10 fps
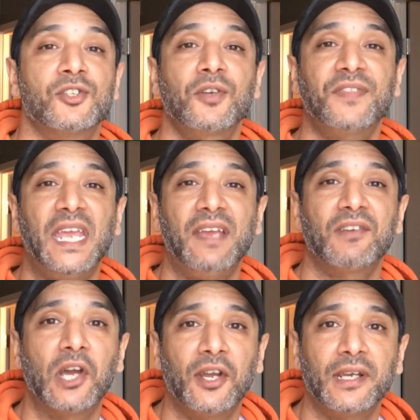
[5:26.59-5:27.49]
So if they
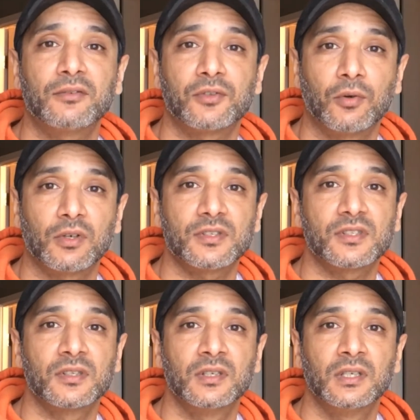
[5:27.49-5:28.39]
haven't gone
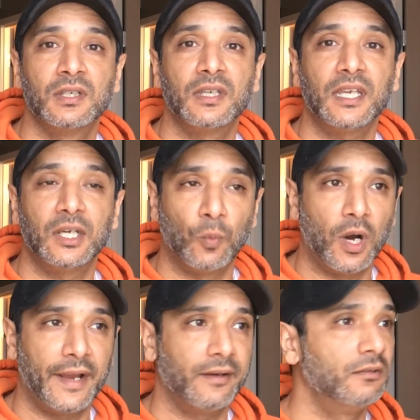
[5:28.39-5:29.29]
outdoors in a
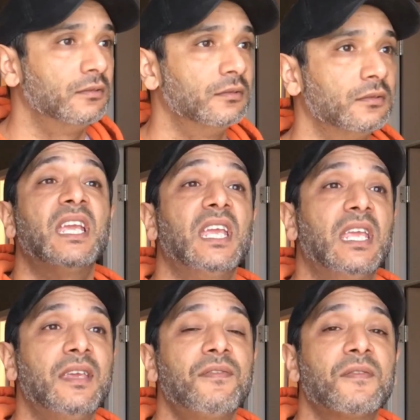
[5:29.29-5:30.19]
while,
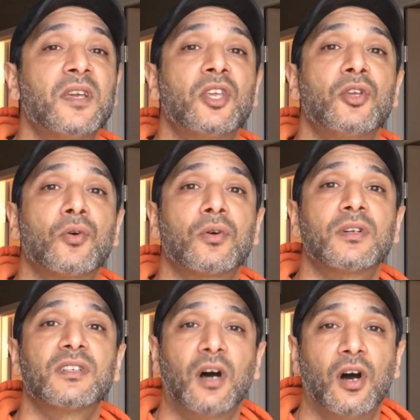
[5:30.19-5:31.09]
if
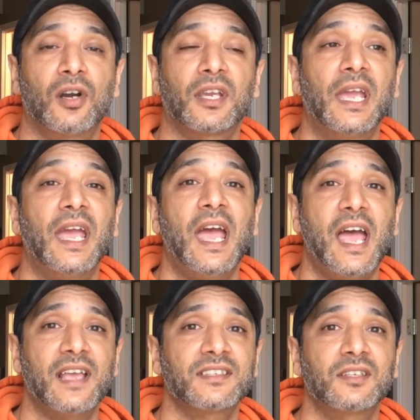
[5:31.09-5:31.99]
your dog
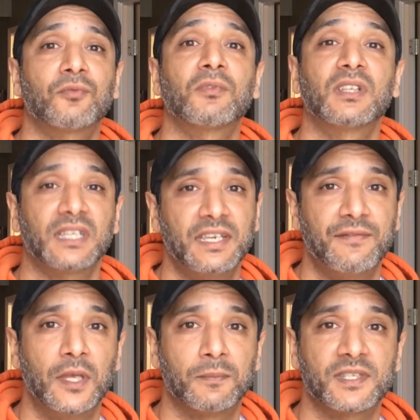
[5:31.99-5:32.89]
hasn't
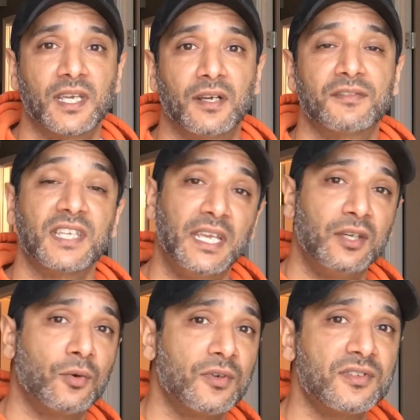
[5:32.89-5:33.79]
relieved themselves,
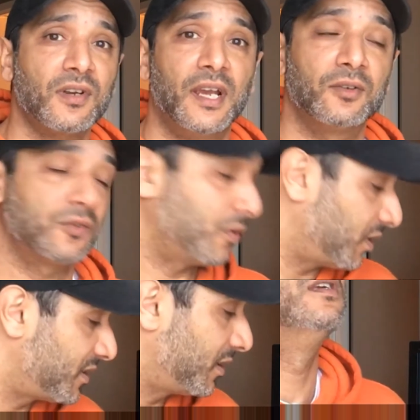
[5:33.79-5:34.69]
indoors or outdoors,